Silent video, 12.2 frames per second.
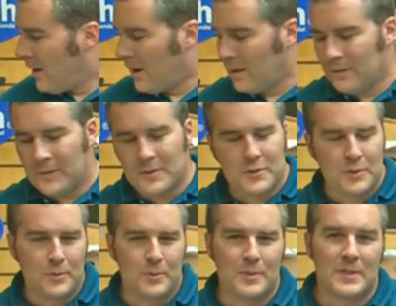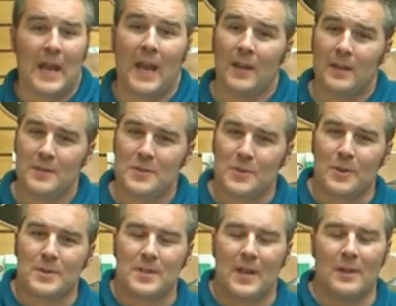All of the shoes and
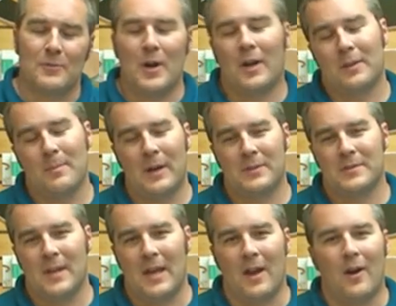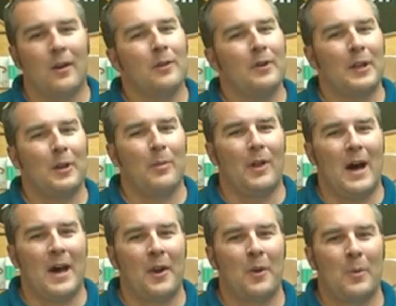inserts that I've talked about today are available
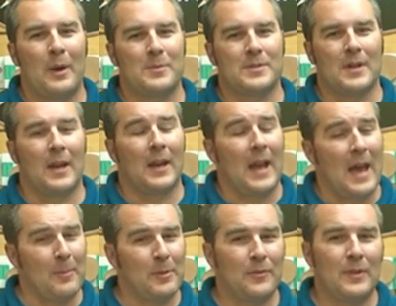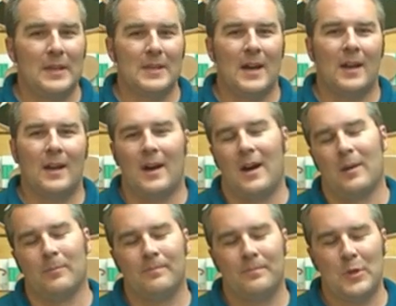on our website at
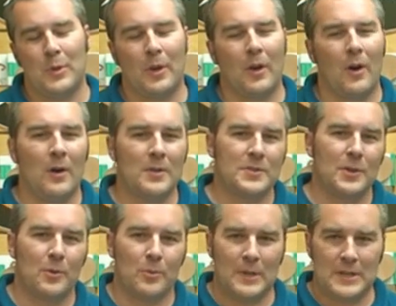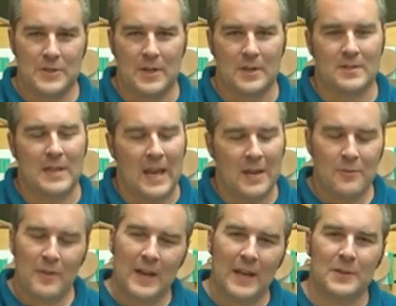HappyFeet.com. You can also reach us and
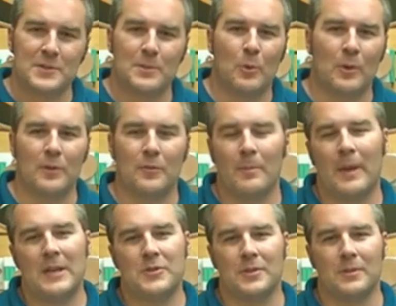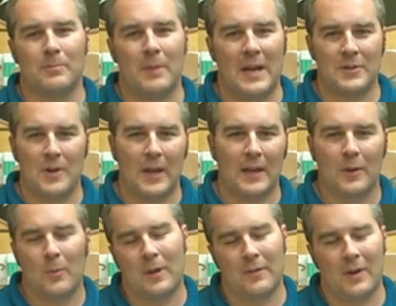find out some more information by
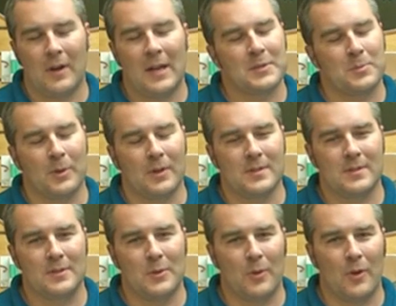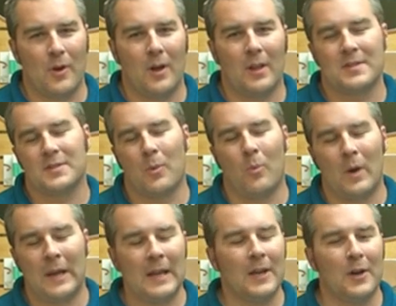talking to one of our experts. You can call us at
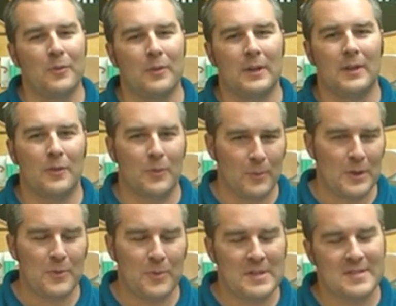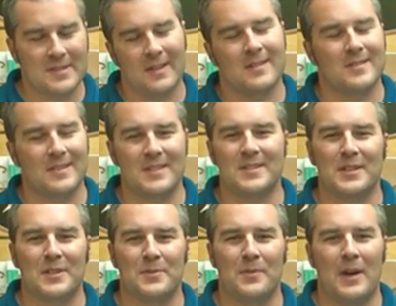
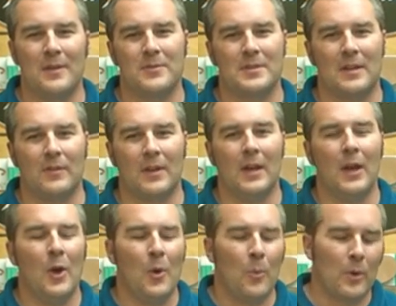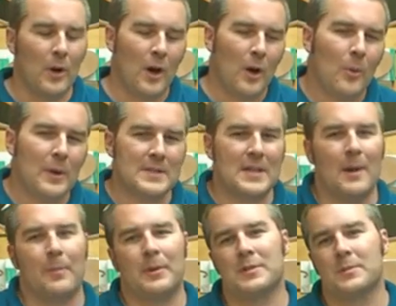1-800-336-6657. We're always
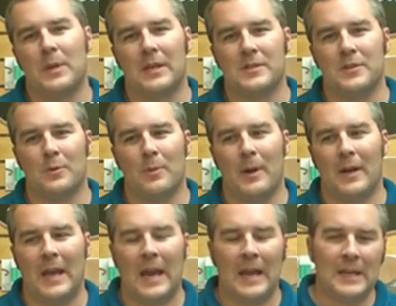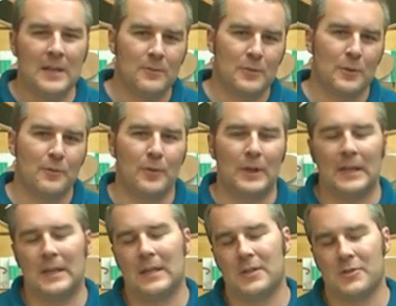happy to speak to you about any of your foot
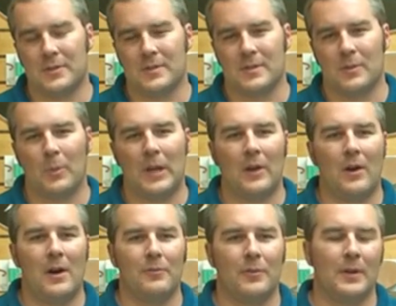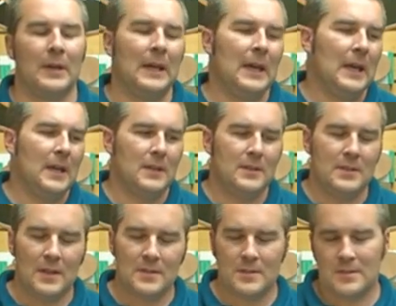conditions, and we can offer
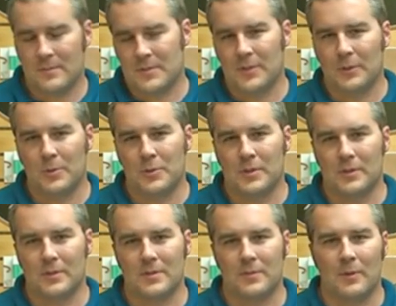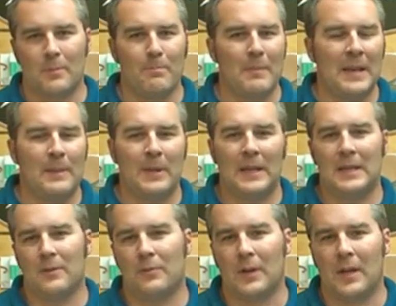dozens of solutions from many, many
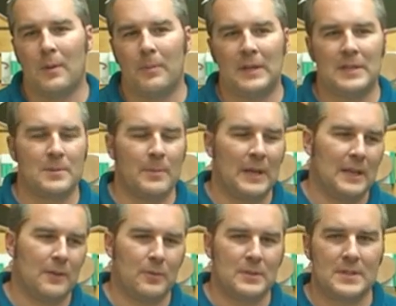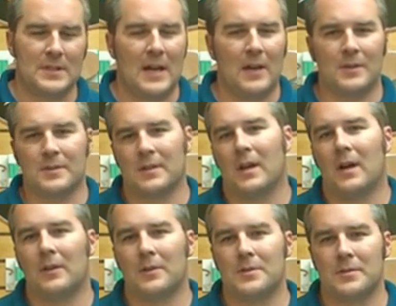different companies, many different styles and
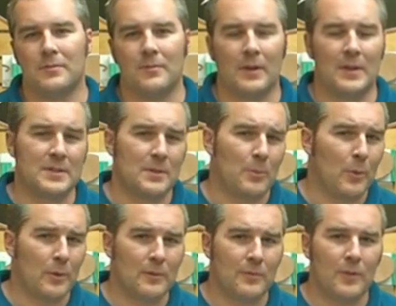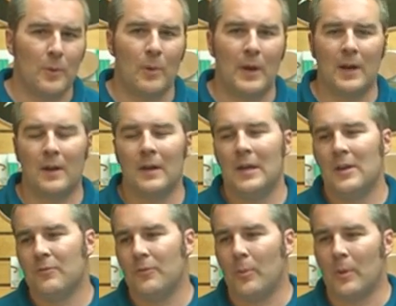colors of very supportive footwear,
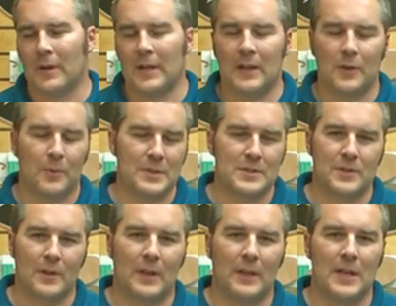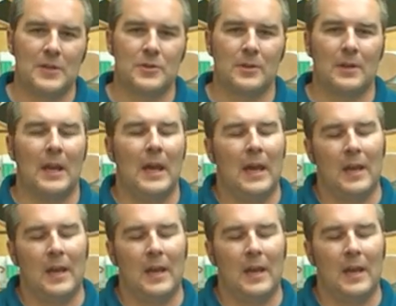footwear to increase circulation,